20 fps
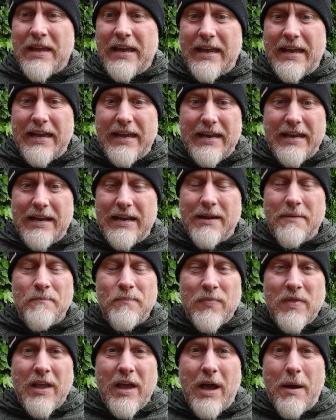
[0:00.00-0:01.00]
in
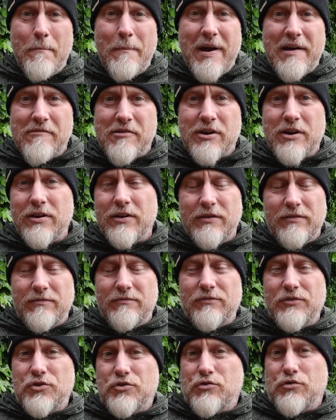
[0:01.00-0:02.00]

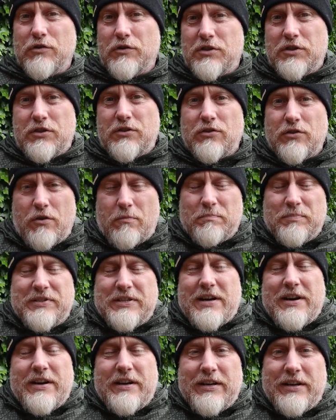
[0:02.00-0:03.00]
American truck stop
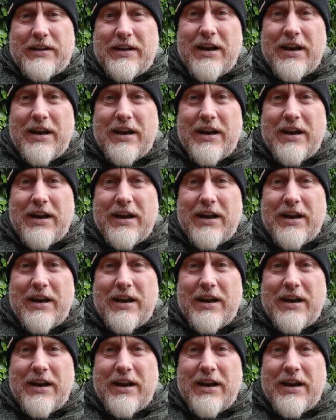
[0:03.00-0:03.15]
diner